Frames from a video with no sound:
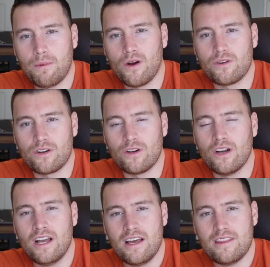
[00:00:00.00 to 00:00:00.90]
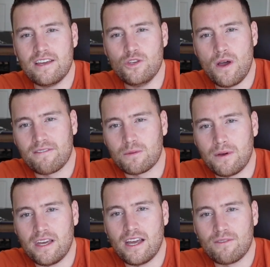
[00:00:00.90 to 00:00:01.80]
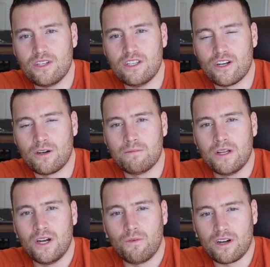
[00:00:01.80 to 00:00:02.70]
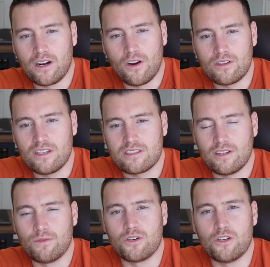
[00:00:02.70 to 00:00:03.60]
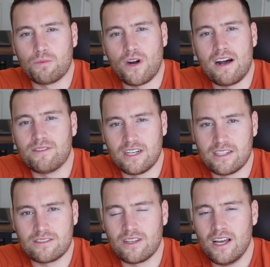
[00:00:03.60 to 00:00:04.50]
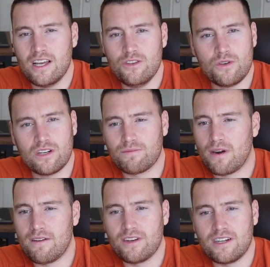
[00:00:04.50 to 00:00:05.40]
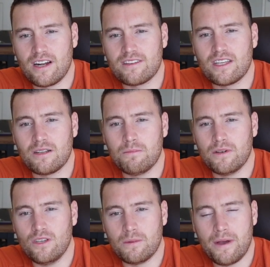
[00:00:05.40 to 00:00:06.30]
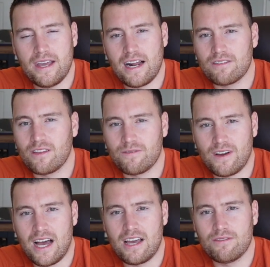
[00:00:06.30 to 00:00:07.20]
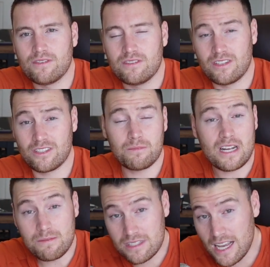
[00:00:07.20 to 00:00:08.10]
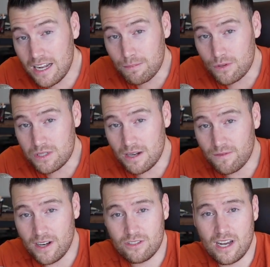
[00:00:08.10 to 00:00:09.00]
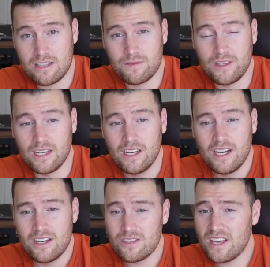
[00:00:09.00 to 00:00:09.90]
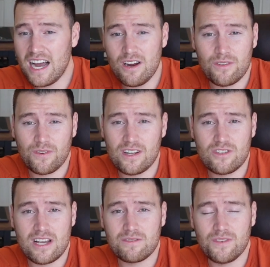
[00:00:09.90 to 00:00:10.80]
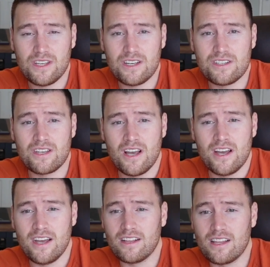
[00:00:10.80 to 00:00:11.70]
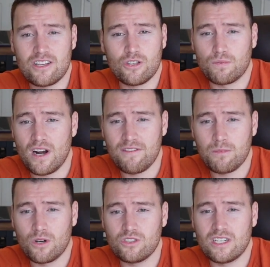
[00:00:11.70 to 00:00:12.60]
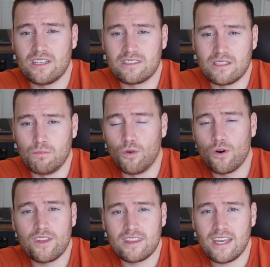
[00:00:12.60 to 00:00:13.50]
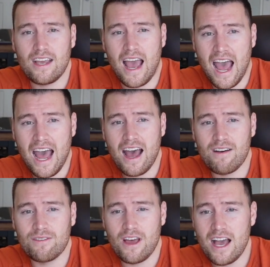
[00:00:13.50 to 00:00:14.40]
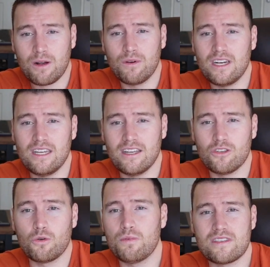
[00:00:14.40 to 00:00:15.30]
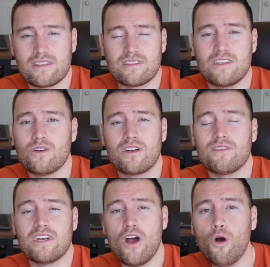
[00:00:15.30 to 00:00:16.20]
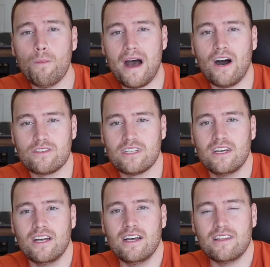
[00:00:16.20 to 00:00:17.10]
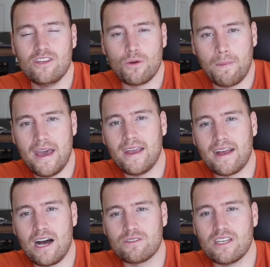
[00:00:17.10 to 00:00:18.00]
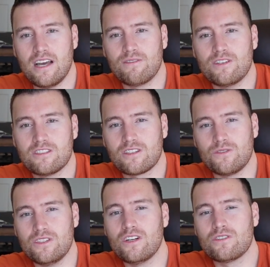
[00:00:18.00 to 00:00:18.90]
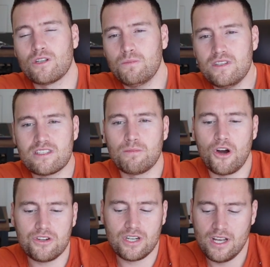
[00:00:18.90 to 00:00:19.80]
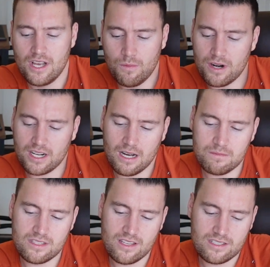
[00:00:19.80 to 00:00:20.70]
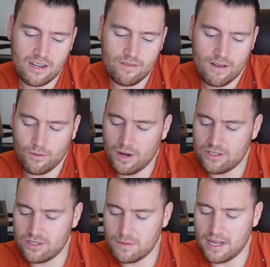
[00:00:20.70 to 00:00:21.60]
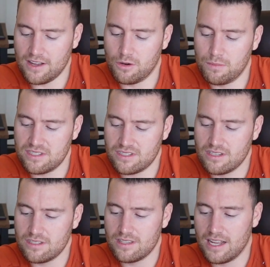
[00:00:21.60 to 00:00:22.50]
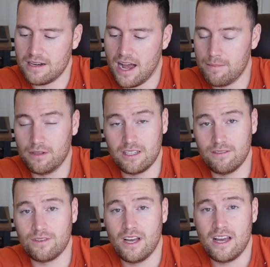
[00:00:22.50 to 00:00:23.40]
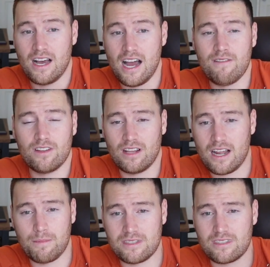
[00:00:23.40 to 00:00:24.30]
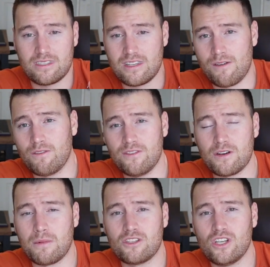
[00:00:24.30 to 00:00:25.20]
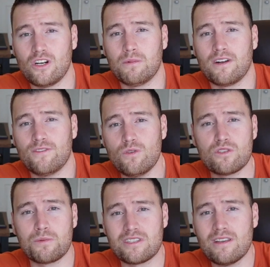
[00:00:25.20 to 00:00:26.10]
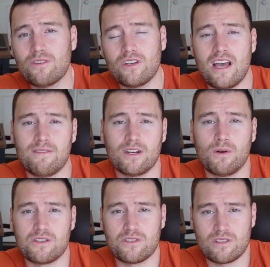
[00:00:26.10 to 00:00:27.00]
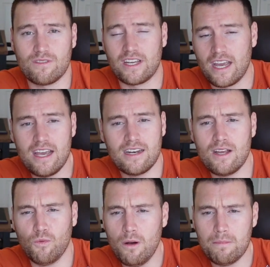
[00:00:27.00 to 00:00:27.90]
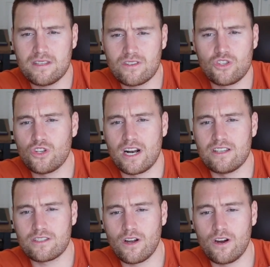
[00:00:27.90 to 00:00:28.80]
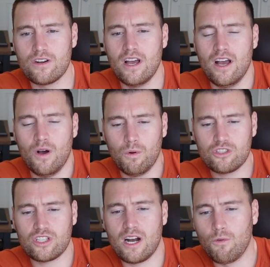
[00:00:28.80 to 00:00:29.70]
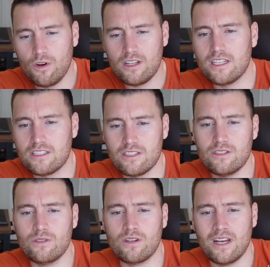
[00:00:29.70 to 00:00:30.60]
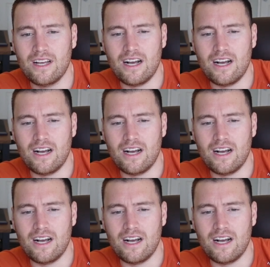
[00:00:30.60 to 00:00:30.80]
partner that you have to pay every year, regardless of where your profit is. You could have profited nothing, but you paid out the 5 to sometimes 10% franchise fee. So the higher the franchise fee is and the less your profit margin is, the more that they have equity in your business that you don't even know about that you're paying out every single year. So be smart when it comes to this. And if you have questions about other businesses that I believe I have a lot of businesses that I reviewed on my channel. But if you specifically have any questions of like, hey Nate, what business should I start? What should I really do?